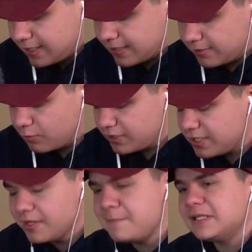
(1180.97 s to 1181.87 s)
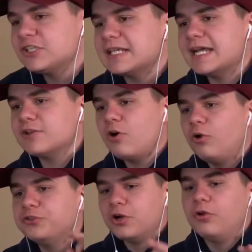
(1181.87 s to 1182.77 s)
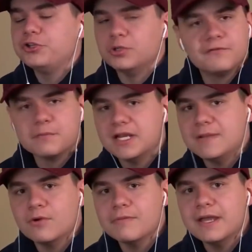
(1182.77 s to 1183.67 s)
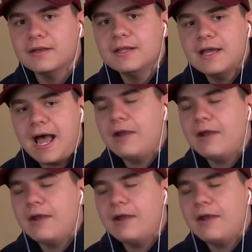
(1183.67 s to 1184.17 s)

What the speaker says: And the Olympics just as a whole don't do it for me anymore, man.